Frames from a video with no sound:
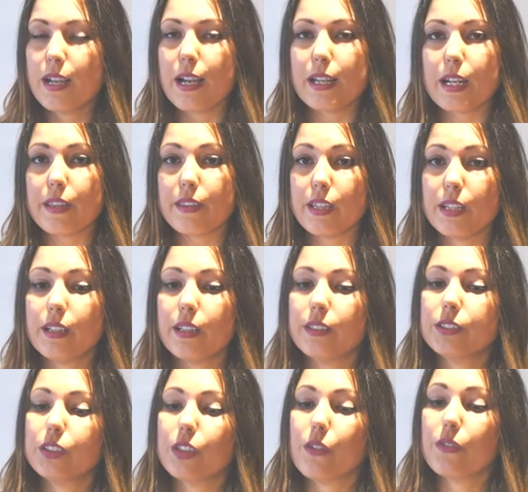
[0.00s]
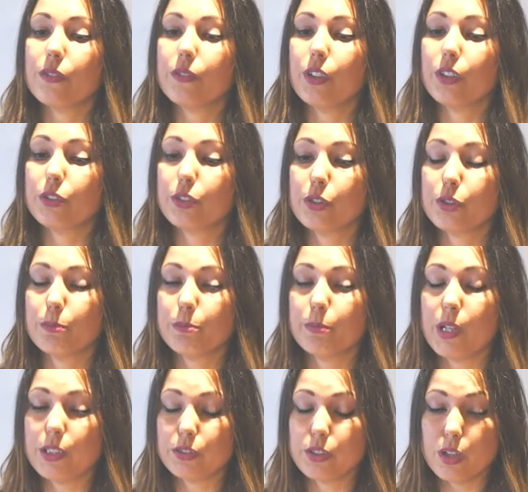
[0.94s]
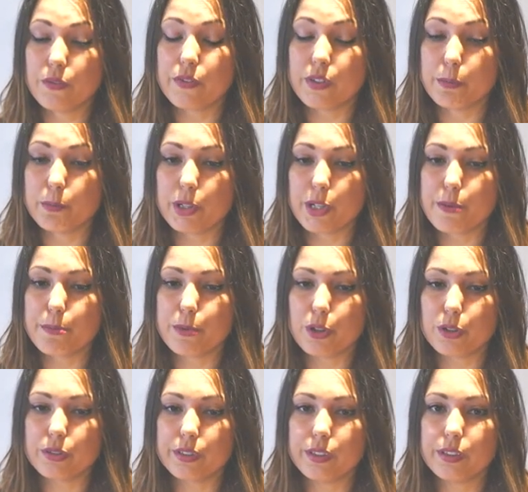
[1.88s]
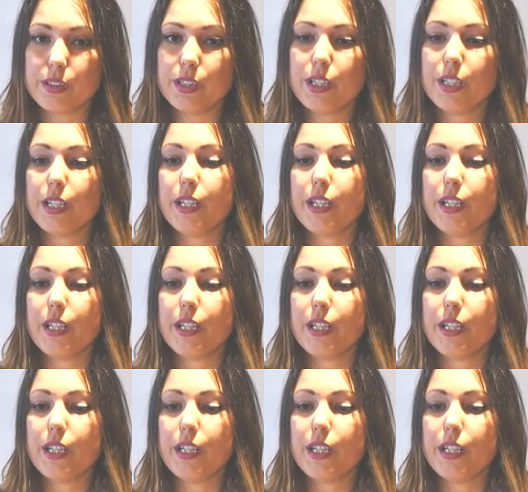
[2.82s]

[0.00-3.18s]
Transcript: and I think so also something very important,